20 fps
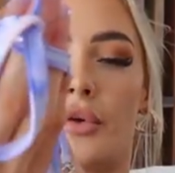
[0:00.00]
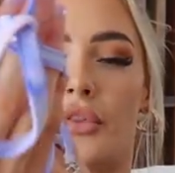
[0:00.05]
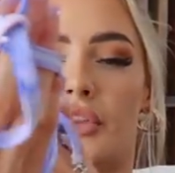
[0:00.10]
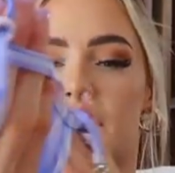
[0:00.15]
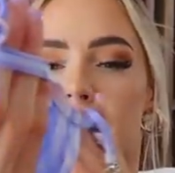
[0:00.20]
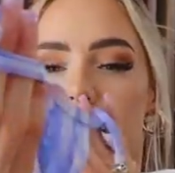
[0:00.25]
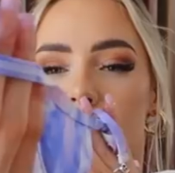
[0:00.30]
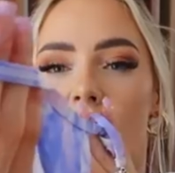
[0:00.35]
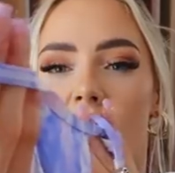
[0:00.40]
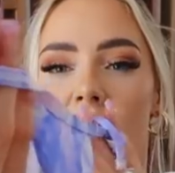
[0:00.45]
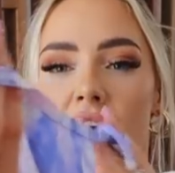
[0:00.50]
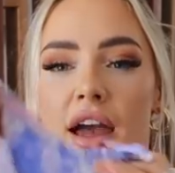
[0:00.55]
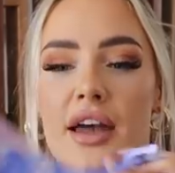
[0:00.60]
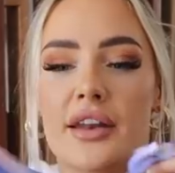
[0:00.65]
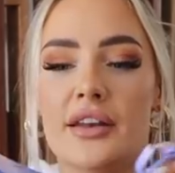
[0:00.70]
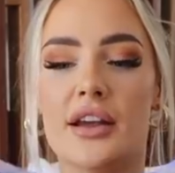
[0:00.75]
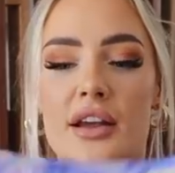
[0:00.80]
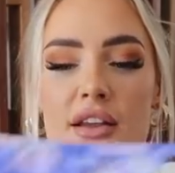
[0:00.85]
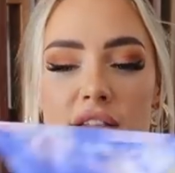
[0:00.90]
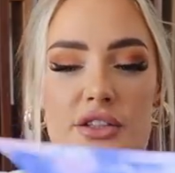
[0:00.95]
up on the
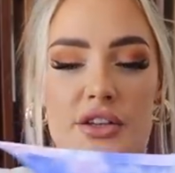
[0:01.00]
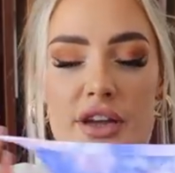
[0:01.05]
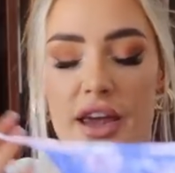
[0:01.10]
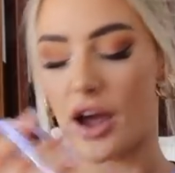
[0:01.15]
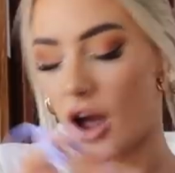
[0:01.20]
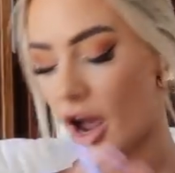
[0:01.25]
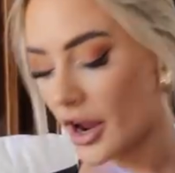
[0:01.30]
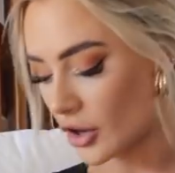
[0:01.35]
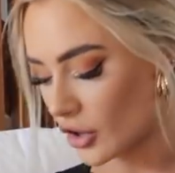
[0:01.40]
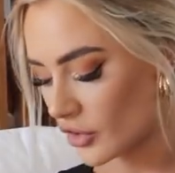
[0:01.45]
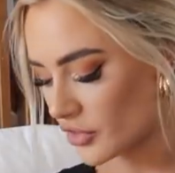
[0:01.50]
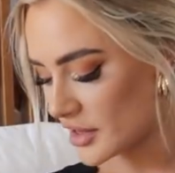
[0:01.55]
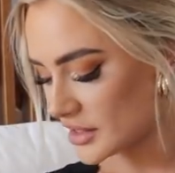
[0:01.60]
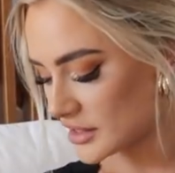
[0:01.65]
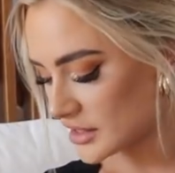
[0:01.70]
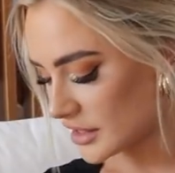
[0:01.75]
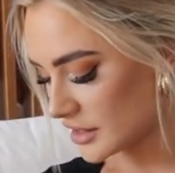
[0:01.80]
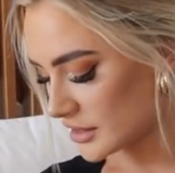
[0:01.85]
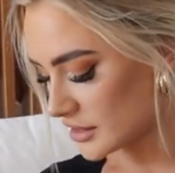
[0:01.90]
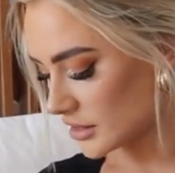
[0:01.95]
side. So yeah, I got
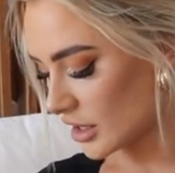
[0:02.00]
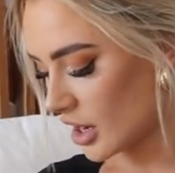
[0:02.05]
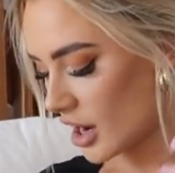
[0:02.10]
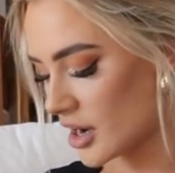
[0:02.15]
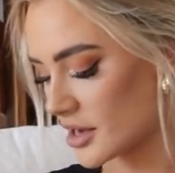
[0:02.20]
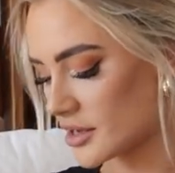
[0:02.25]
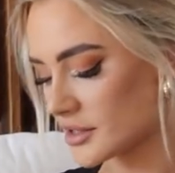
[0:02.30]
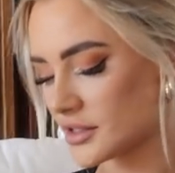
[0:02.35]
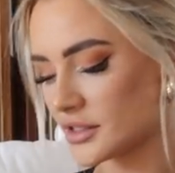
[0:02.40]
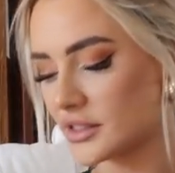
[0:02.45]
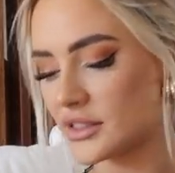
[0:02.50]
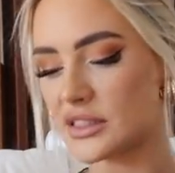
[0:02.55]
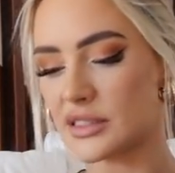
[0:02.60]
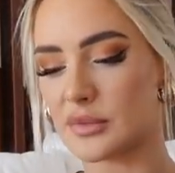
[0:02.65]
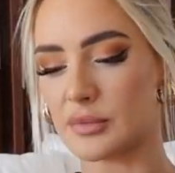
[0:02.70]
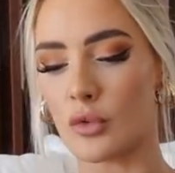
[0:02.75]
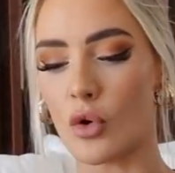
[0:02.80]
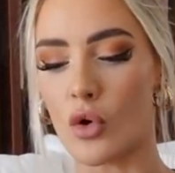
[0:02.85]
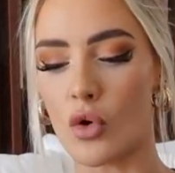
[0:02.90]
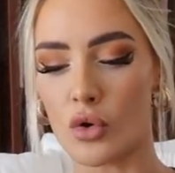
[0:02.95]
this in a size
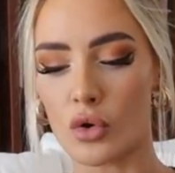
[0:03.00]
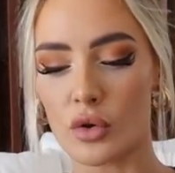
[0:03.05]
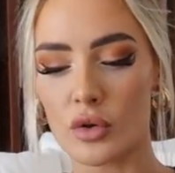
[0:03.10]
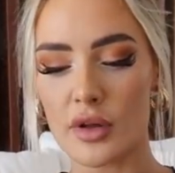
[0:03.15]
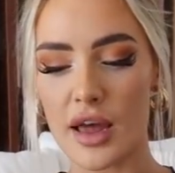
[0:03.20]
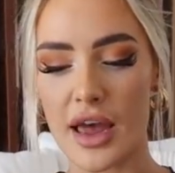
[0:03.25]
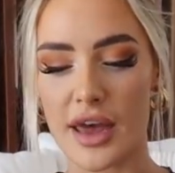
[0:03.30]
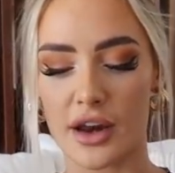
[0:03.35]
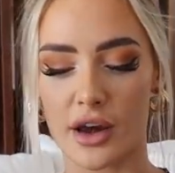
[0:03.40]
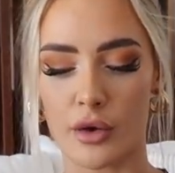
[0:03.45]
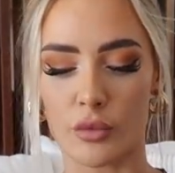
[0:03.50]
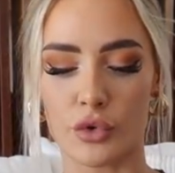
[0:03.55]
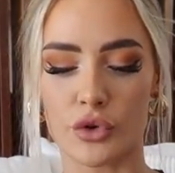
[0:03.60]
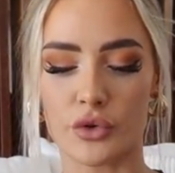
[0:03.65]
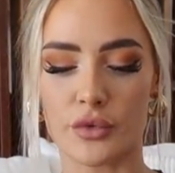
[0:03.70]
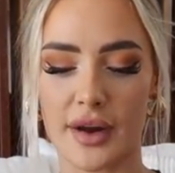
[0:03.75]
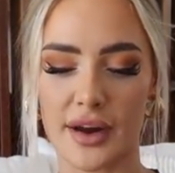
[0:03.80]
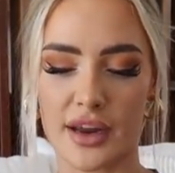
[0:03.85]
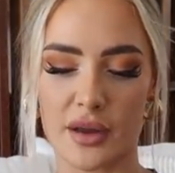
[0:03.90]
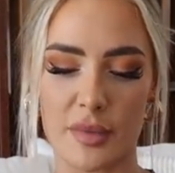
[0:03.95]
small and I
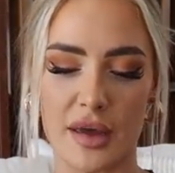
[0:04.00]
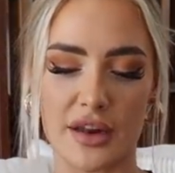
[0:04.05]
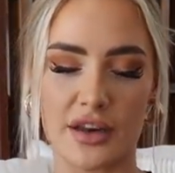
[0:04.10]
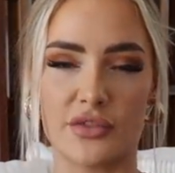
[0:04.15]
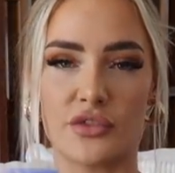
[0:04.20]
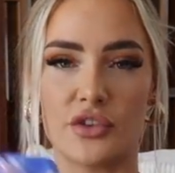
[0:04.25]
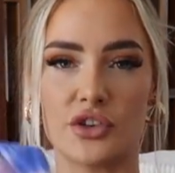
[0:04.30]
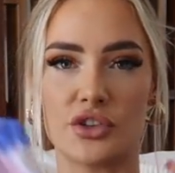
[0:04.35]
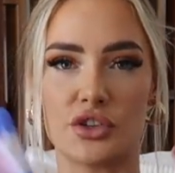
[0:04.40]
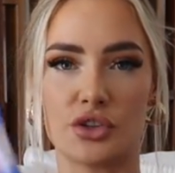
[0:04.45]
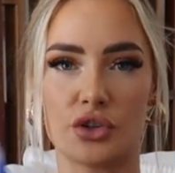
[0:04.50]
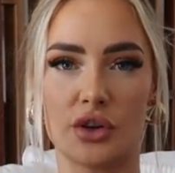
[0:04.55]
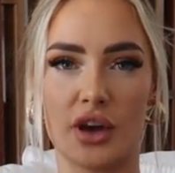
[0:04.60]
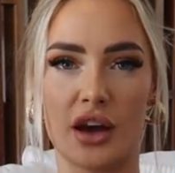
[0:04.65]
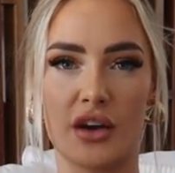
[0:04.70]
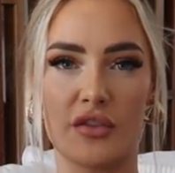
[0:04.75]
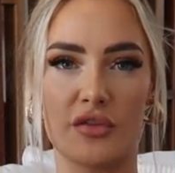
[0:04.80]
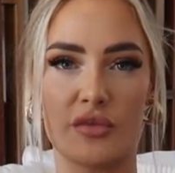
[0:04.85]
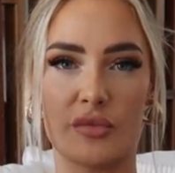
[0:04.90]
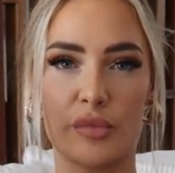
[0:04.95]
would recommend if you do
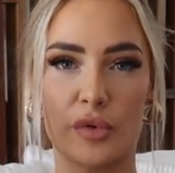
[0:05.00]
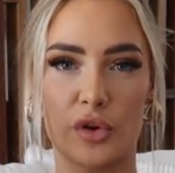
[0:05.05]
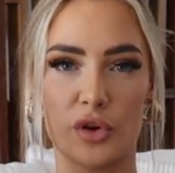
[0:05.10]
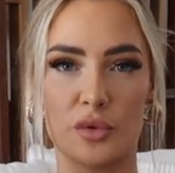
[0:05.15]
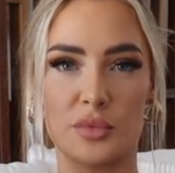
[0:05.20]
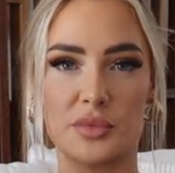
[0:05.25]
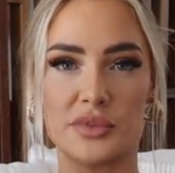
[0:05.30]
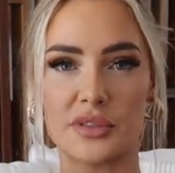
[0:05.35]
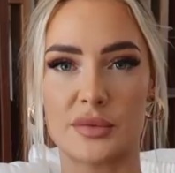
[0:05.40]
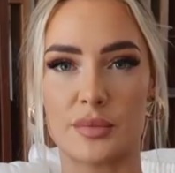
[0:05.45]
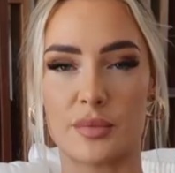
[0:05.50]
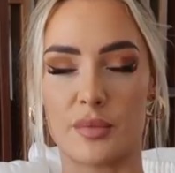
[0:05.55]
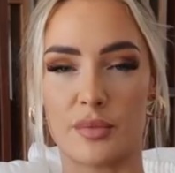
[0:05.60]
have boobs